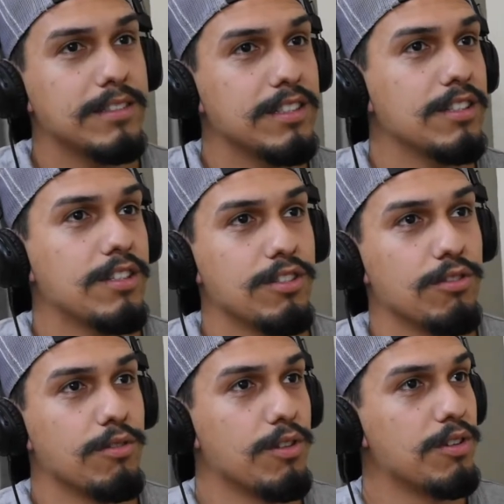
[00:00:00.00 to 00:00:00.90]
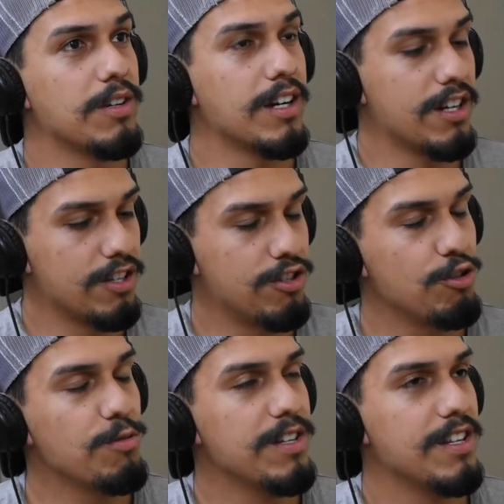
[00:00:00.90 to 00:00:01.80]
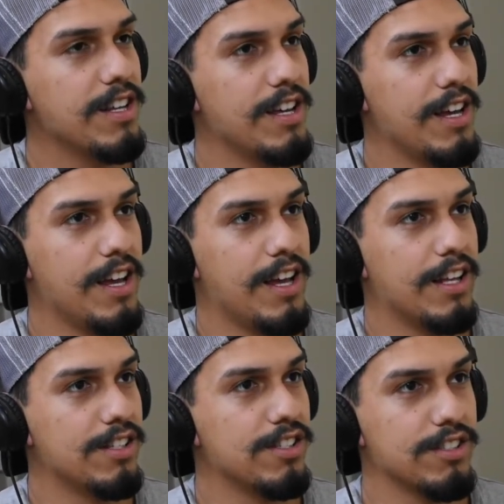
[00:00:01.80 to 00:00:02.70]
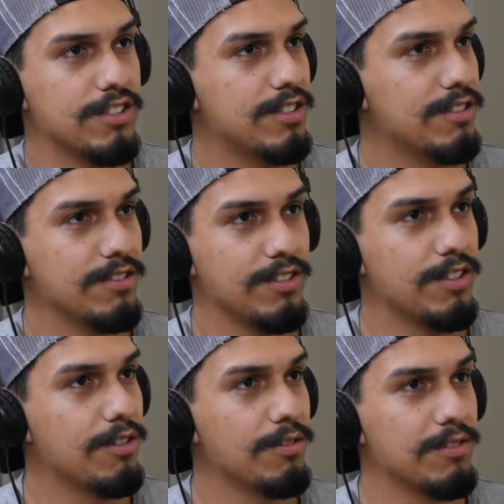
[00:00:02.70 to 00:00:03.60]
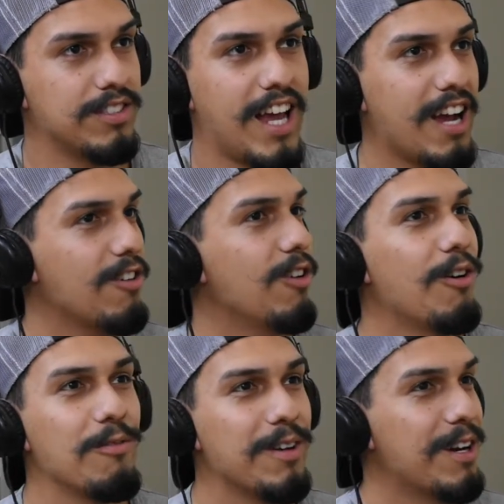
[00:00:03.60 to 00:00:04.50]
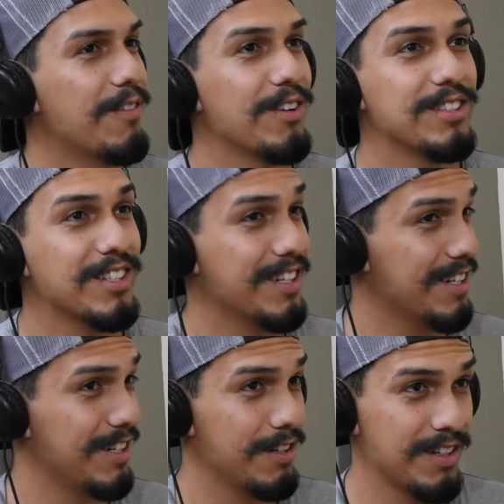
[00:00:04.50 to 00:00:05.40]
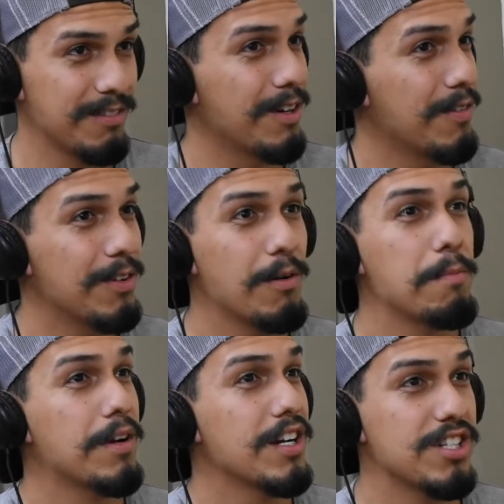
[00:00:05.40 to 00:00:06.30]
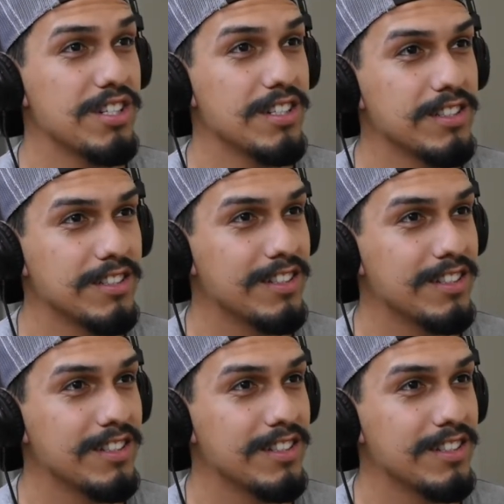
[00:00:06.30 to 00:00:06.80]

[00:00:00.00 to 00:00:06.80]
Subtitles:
thing you can do. You got to do it and just tackle on whatever the repercussion is.